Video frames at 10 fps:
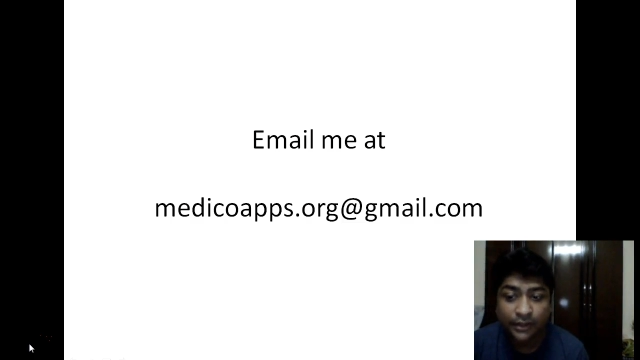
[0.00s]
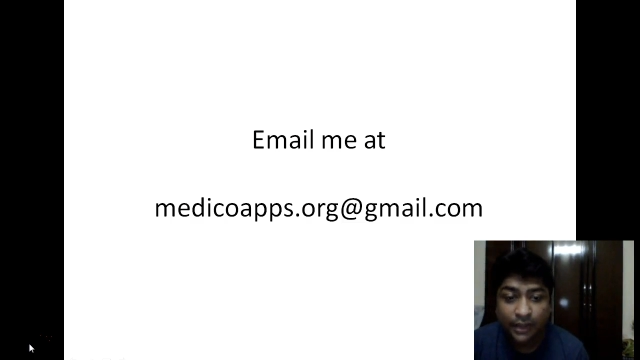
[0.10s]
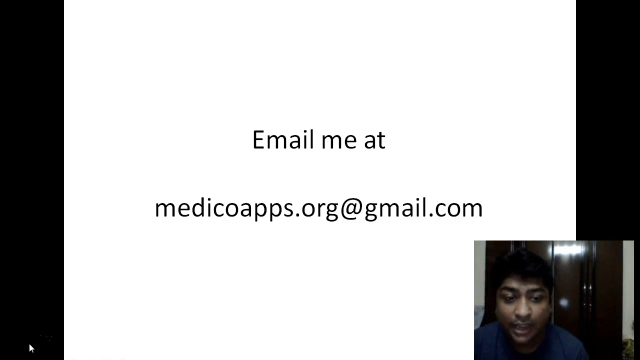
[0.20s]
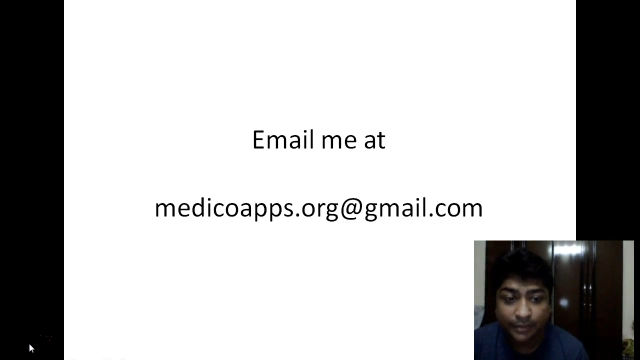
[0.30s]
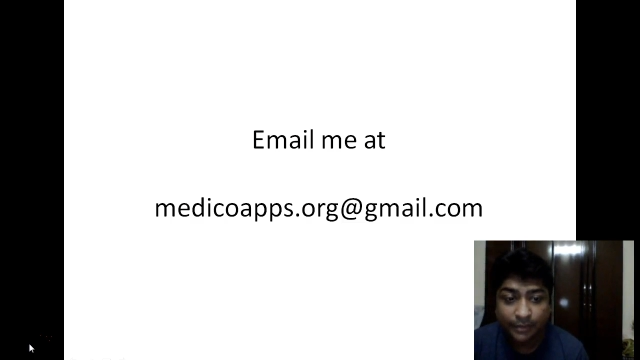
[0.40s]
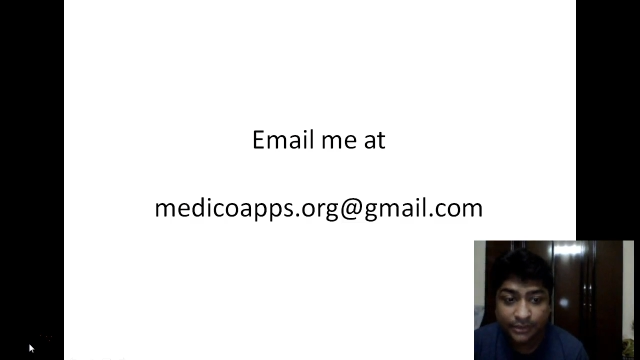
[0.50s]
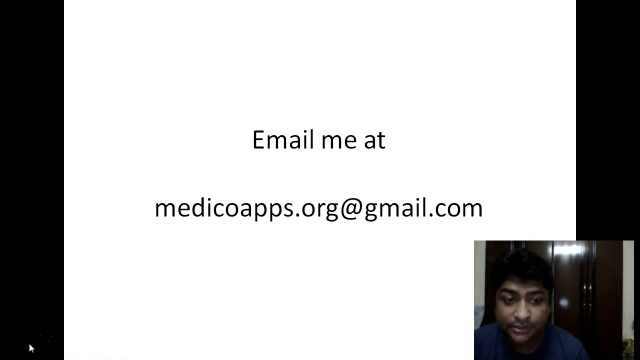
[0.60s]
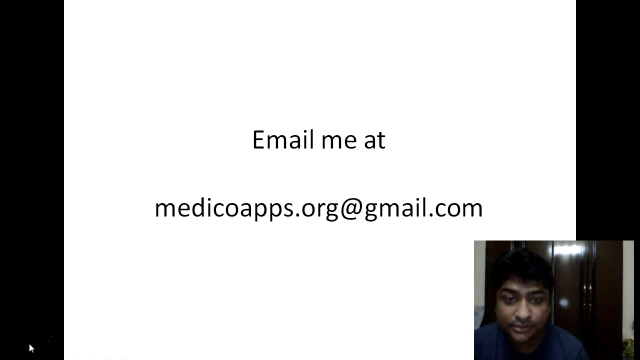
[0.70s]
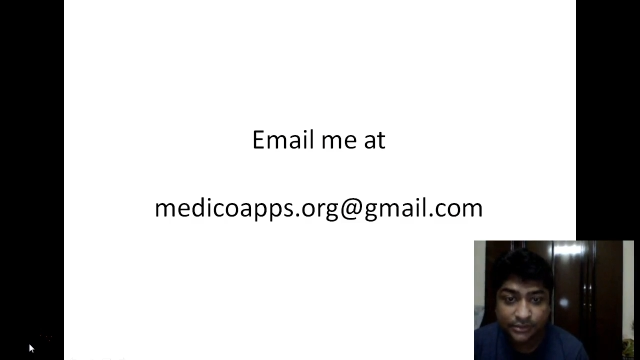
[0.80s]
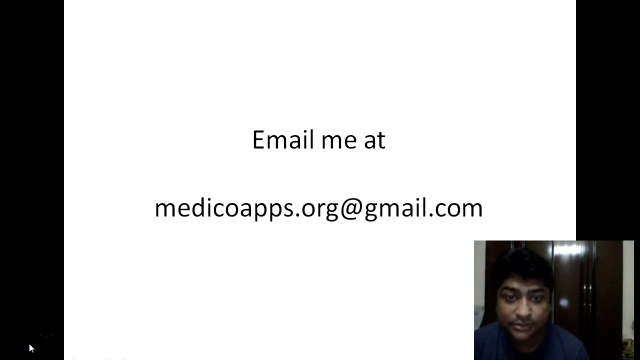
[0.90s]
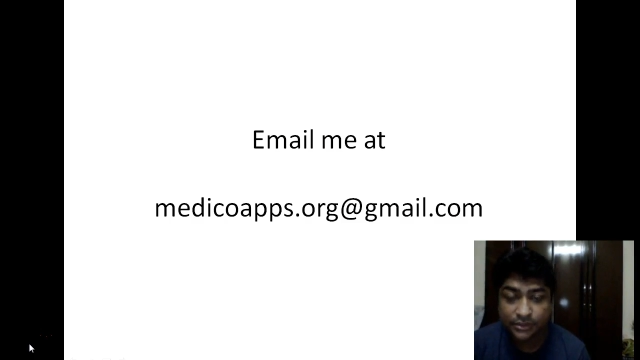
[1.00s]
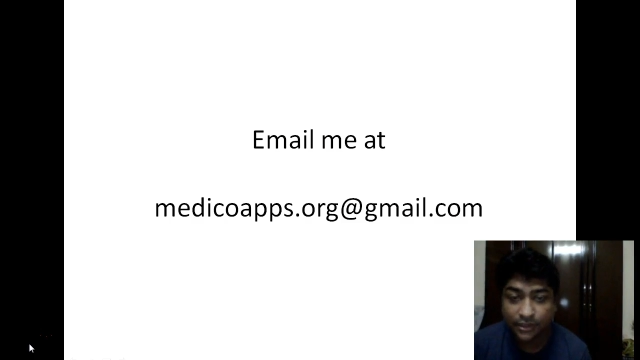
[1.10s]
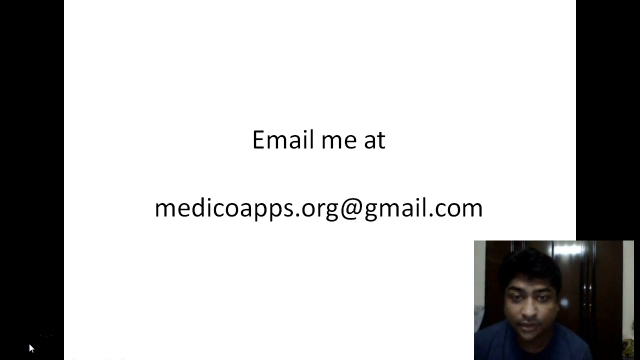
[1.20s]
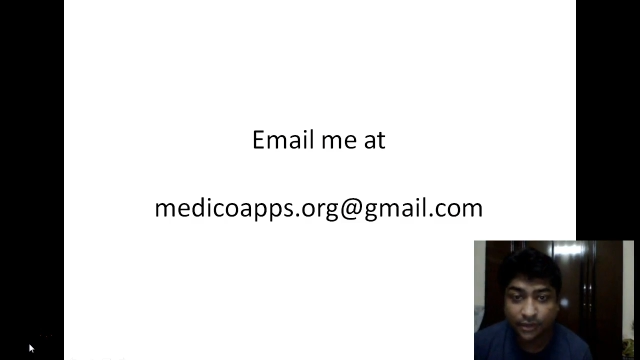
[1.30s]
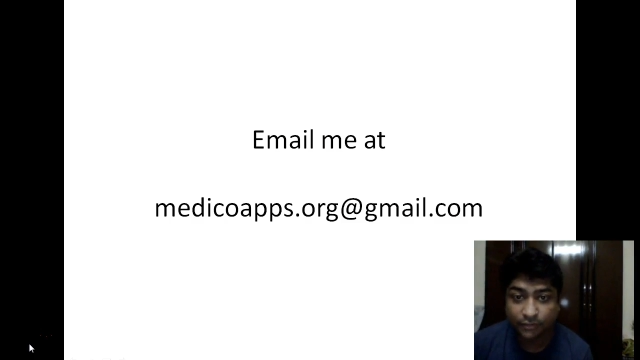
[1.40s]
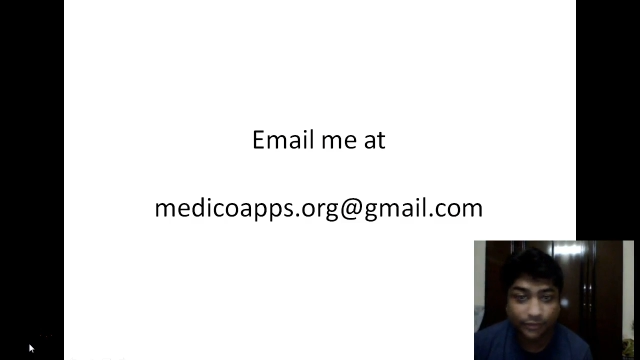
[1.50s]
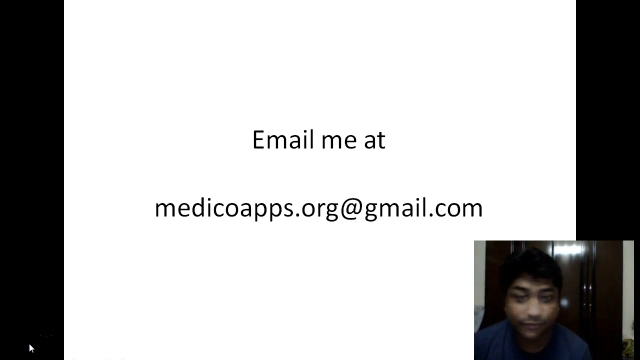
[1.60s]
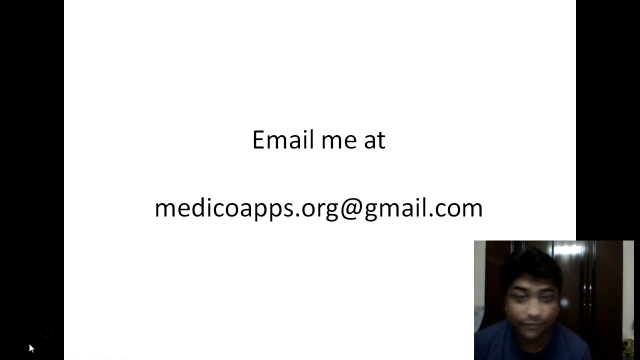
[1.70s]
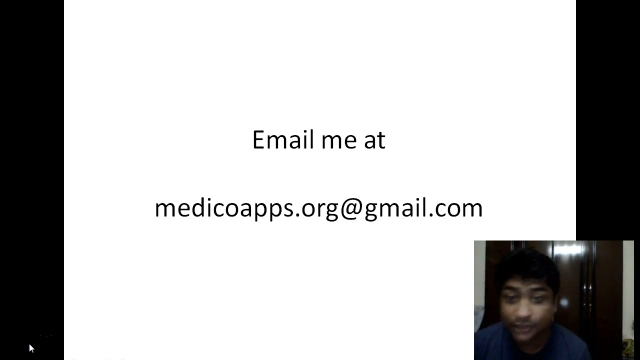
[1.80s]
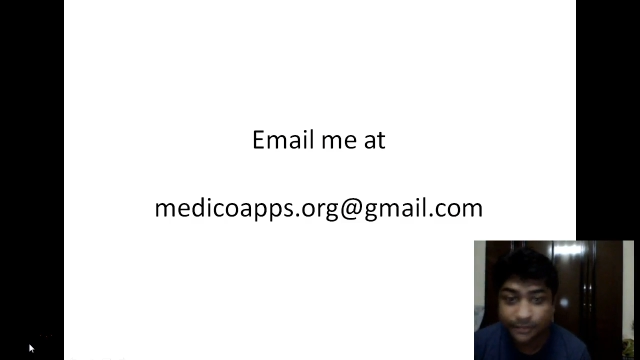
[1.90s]
I mean, this is one of the
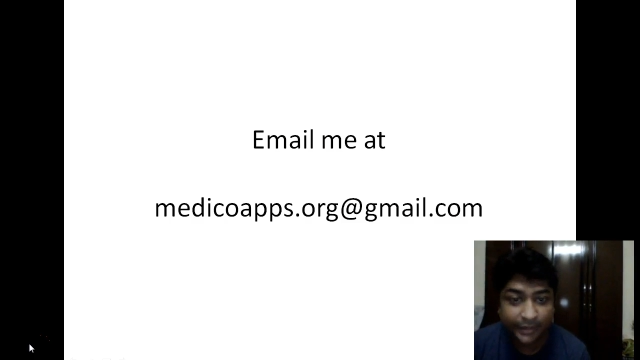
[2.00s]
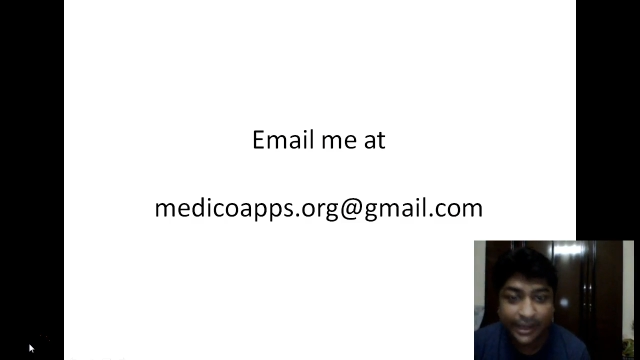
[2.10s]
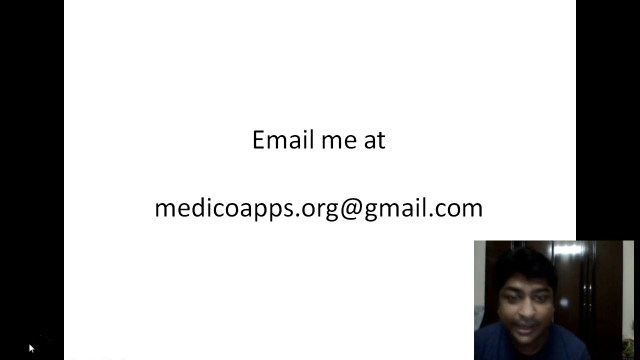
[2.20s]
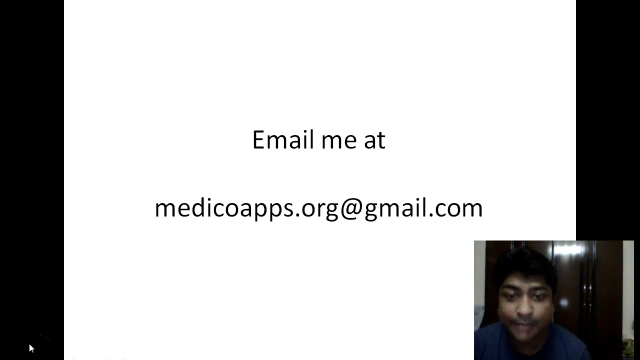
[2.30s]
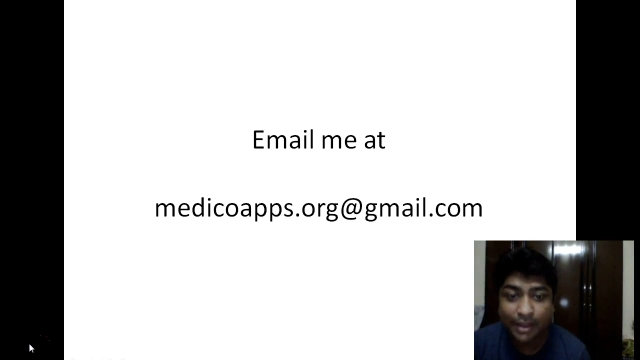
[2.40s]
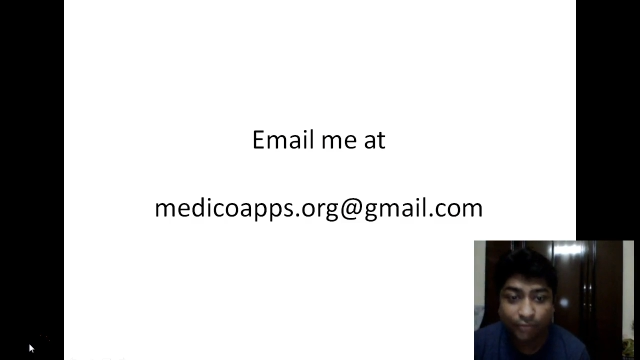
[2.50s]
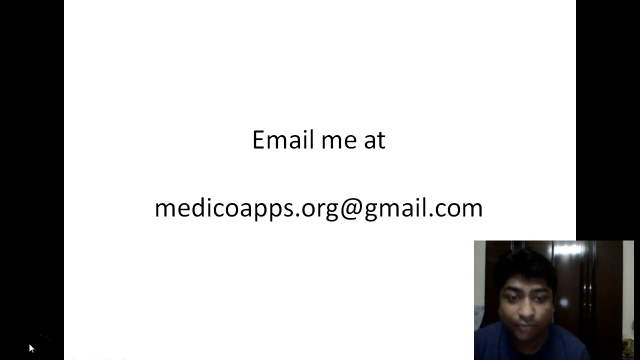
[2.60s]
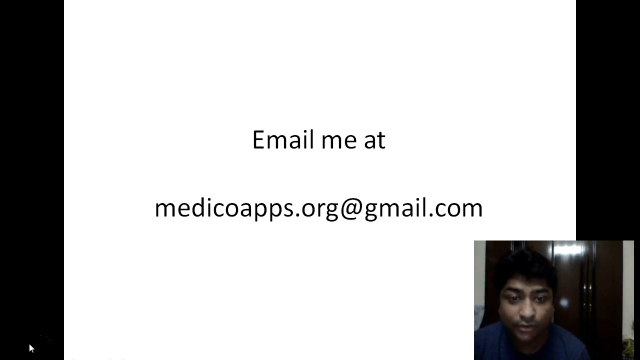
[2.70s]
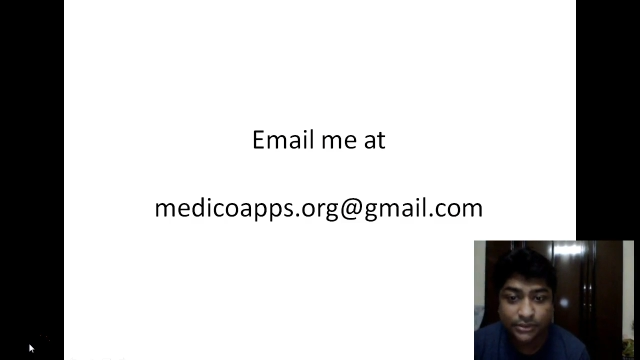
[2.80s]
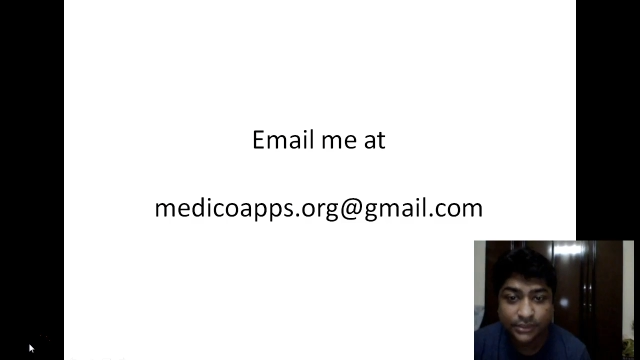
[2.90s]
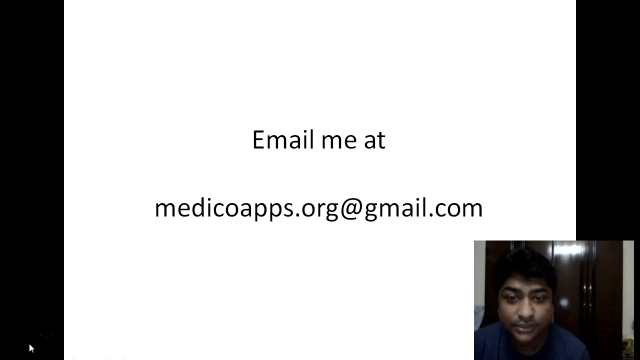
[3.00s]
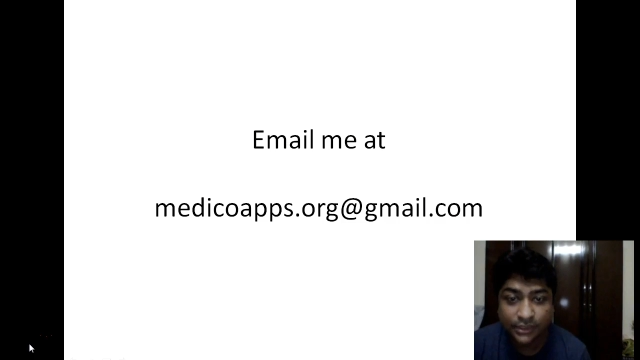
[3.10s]
first paid app I have launched.